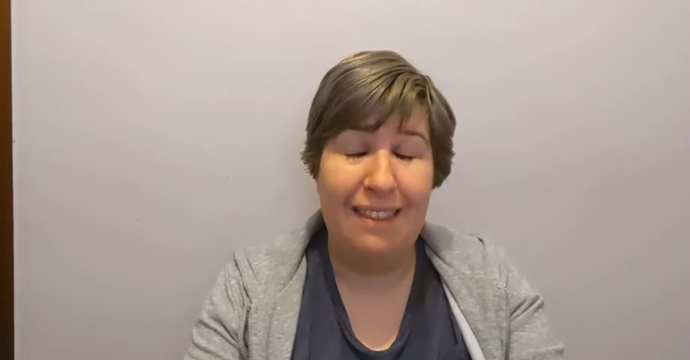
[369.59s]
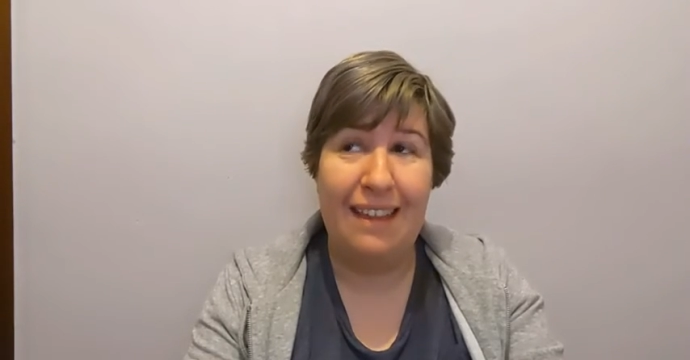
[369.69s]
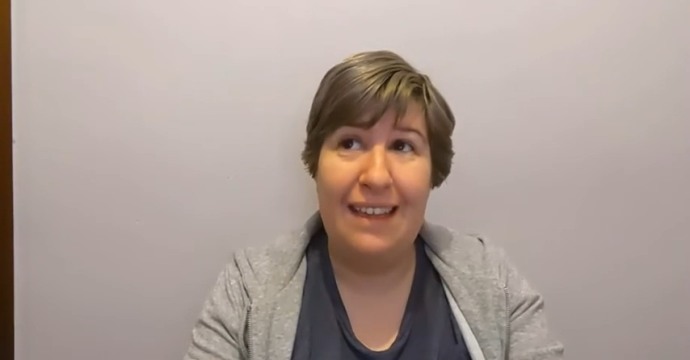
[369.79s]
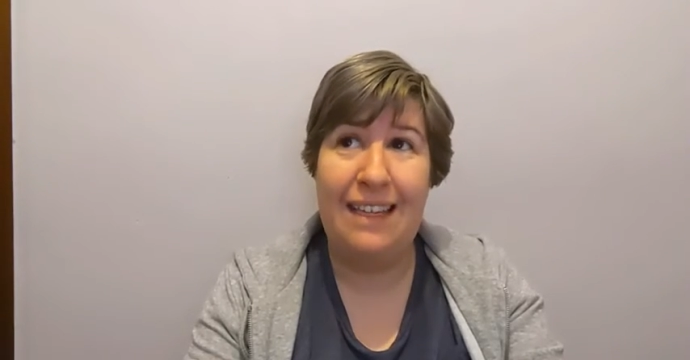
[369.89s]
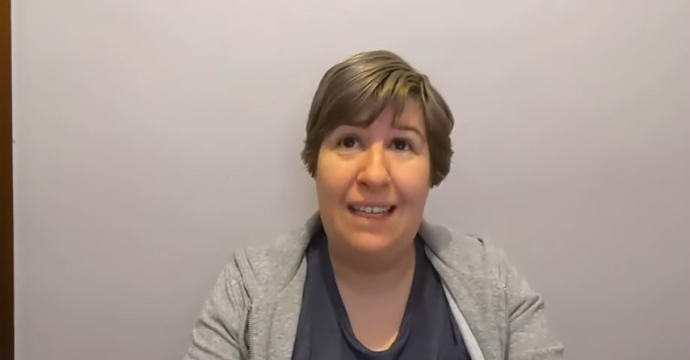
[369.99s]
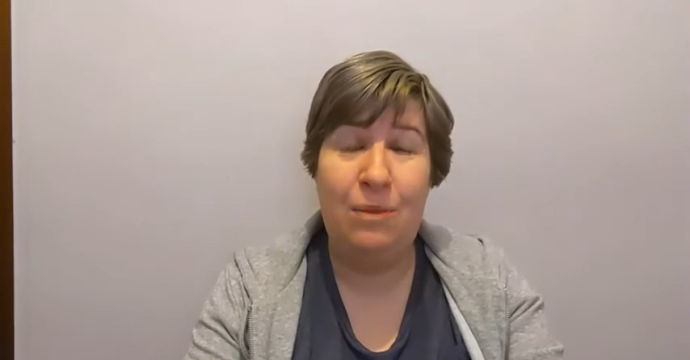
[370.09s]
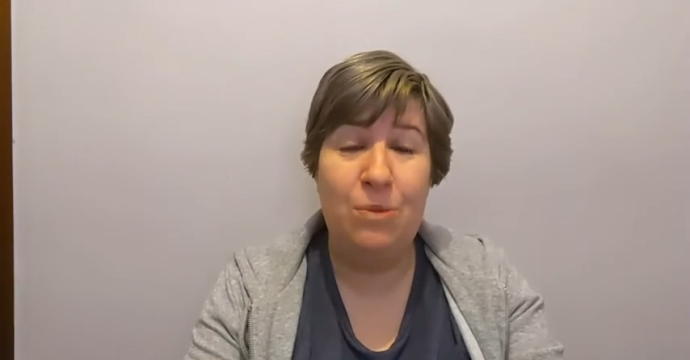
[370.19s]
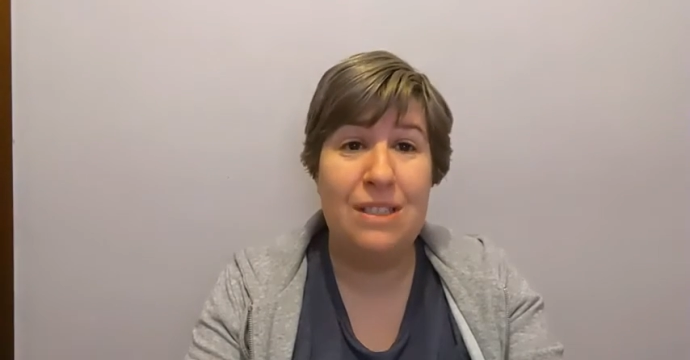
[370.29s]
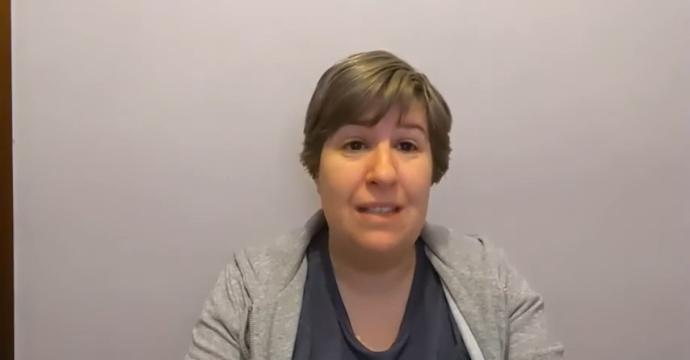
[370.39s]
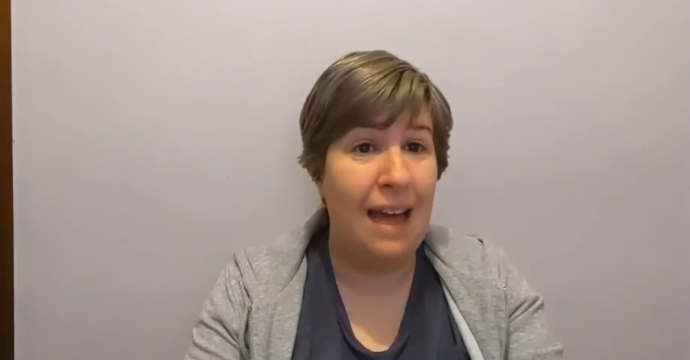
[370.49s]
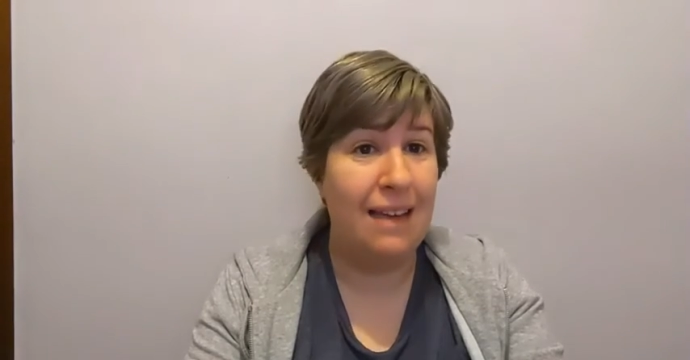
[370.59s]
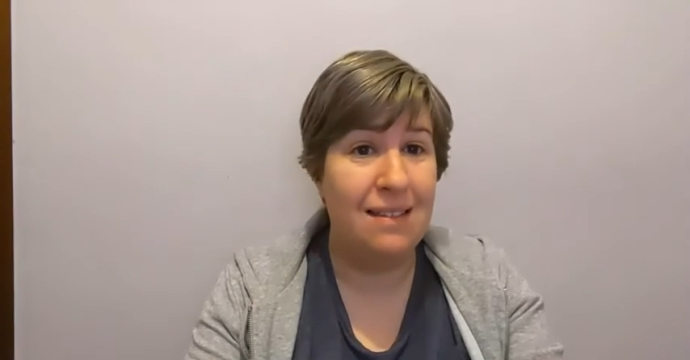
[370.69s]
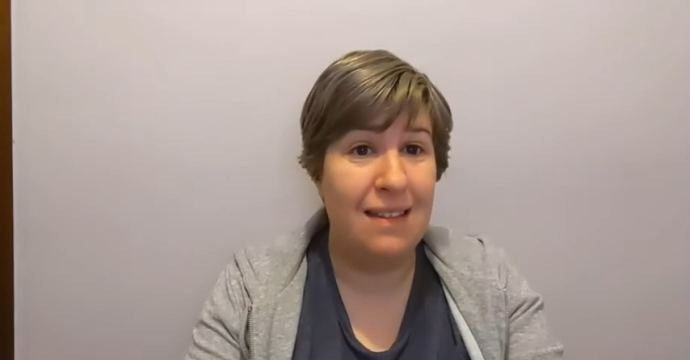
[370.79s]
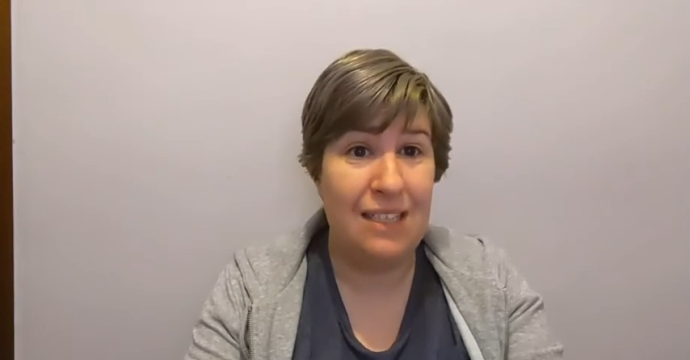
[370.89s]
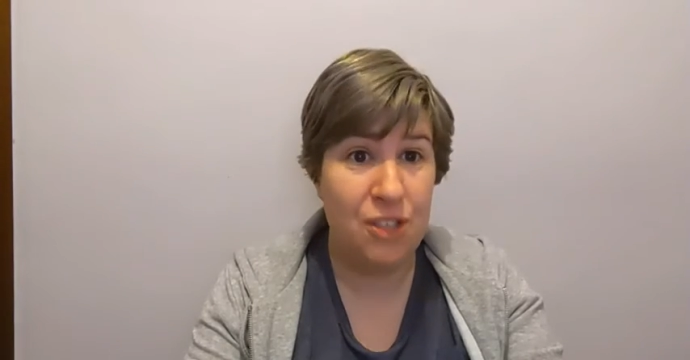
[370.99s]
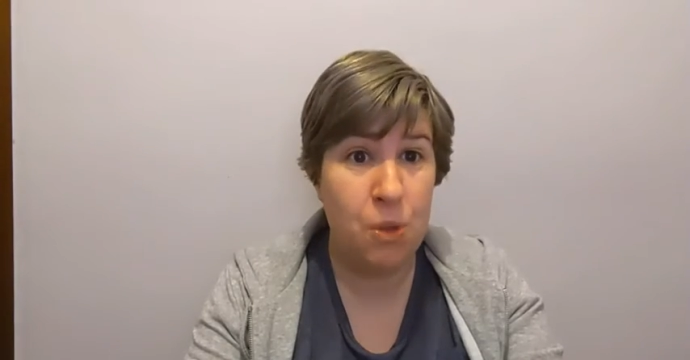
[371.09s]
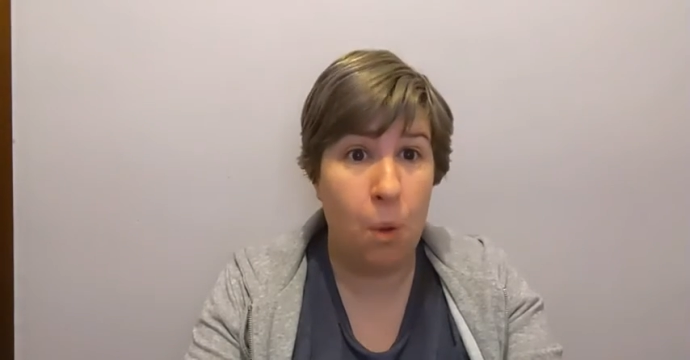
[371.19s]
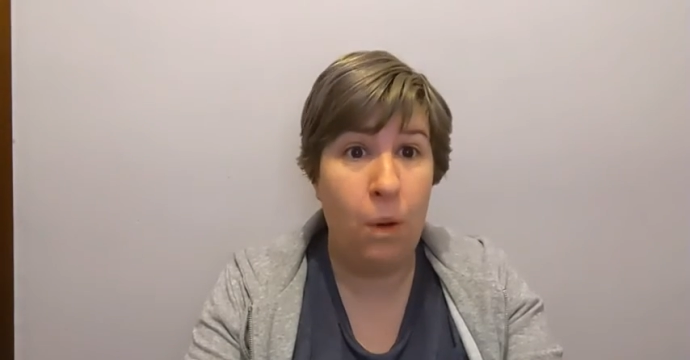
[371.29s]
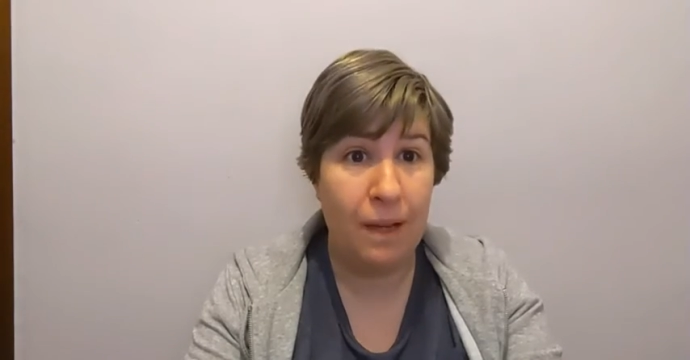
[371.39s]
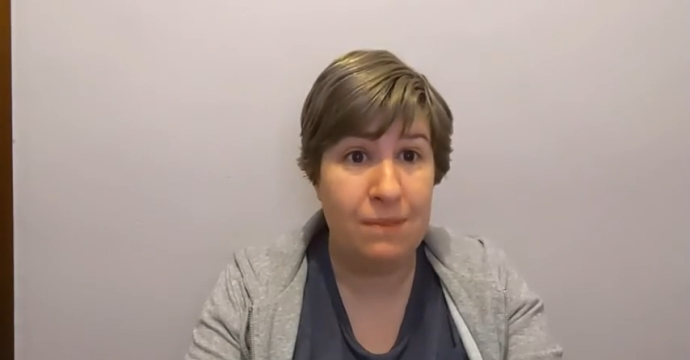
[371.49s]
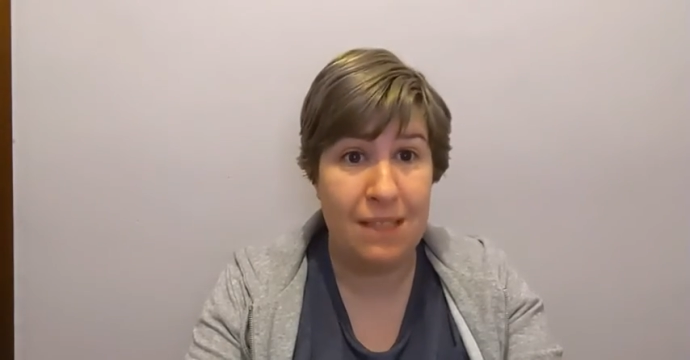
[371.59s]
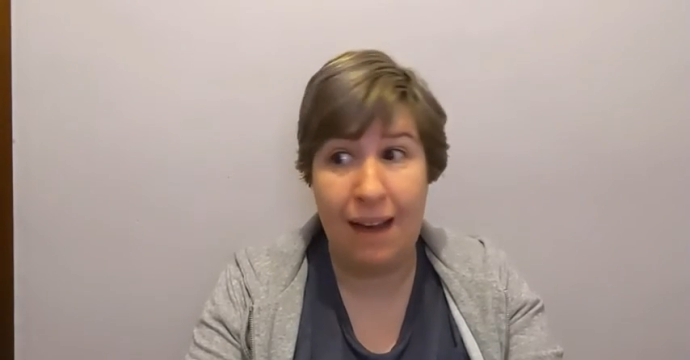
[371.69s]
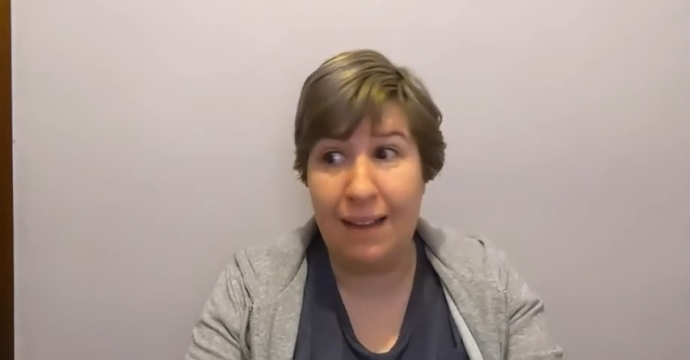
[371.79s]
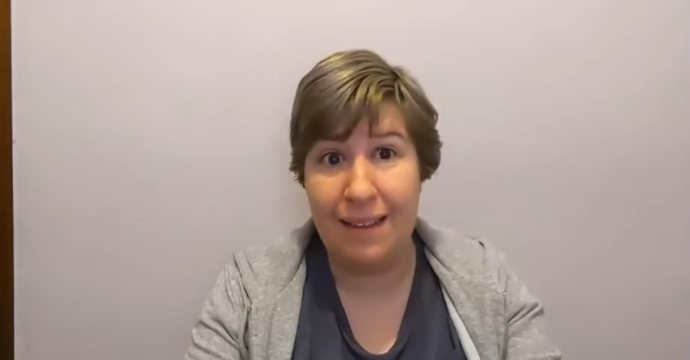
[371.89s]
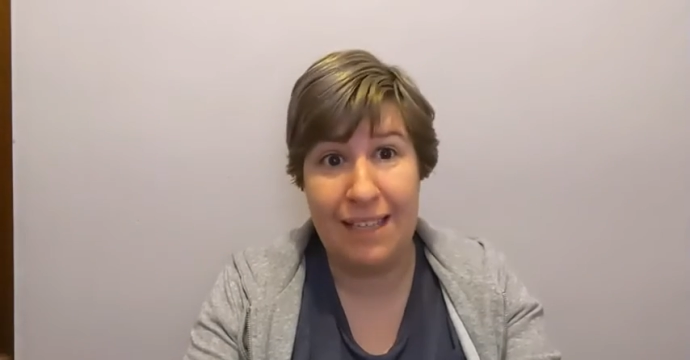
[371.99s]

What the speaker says: That he was dead. They saw him die.